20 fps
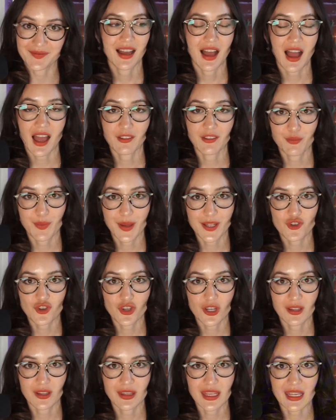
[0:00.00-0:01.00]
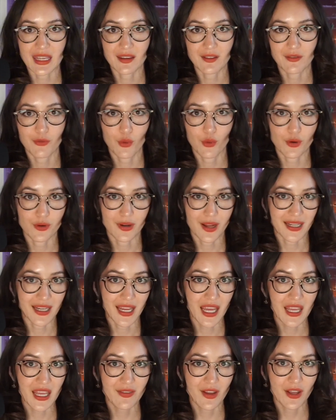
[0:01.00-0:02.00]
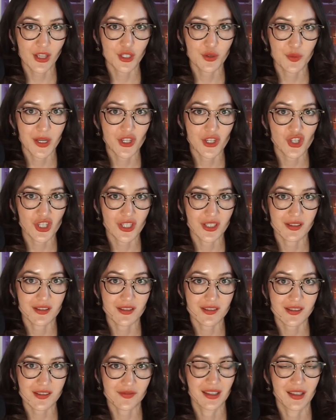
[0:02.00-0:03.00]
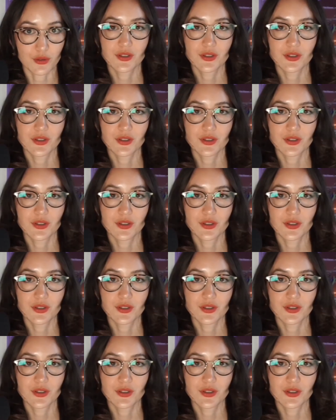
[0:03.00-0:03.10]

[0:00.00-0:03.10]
I've mentioned the 409A valuations